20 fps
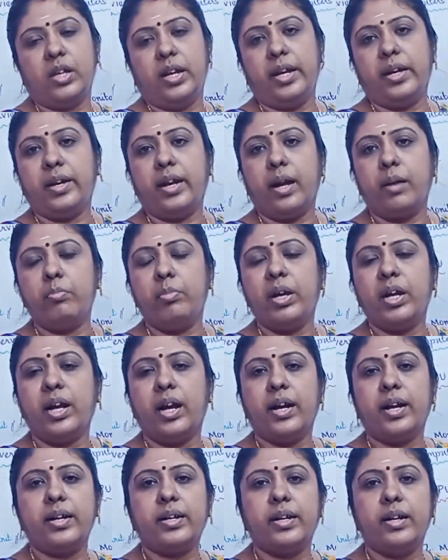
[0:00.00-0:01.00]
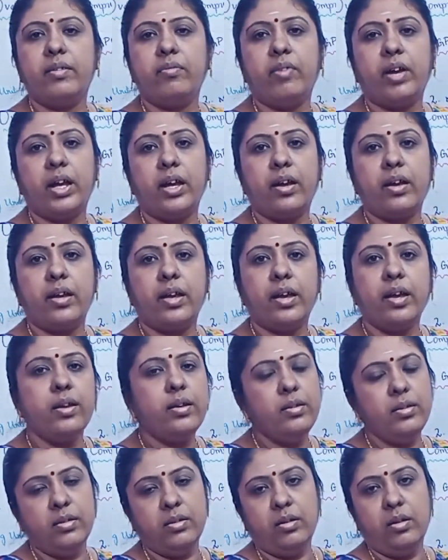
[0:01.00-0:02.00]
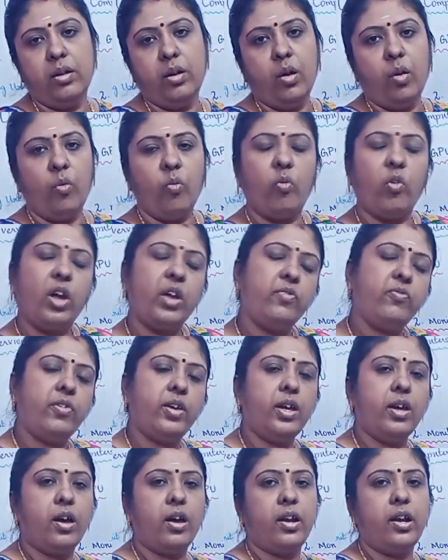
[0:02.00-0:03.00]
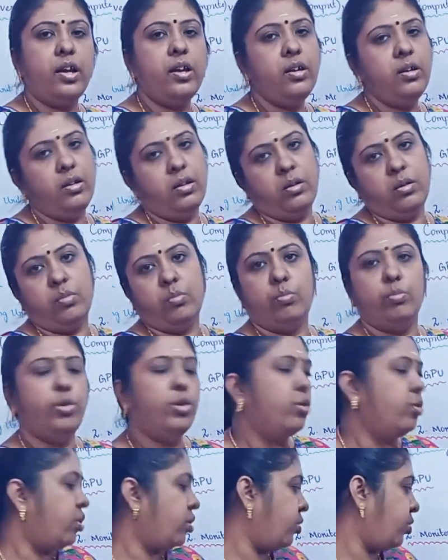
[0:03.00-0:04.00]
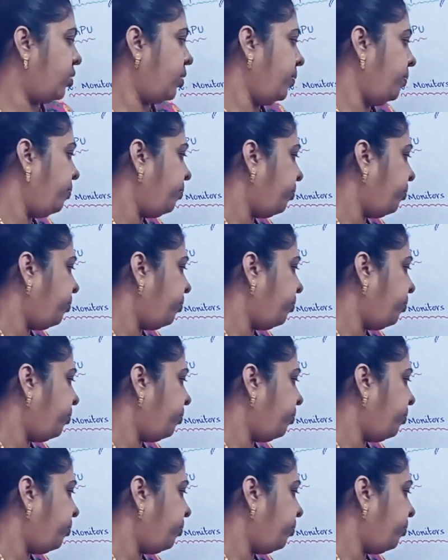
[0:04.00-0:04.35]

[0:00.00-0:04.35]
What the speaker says: it can be connected via a Wi-Fi or a Bluetooth.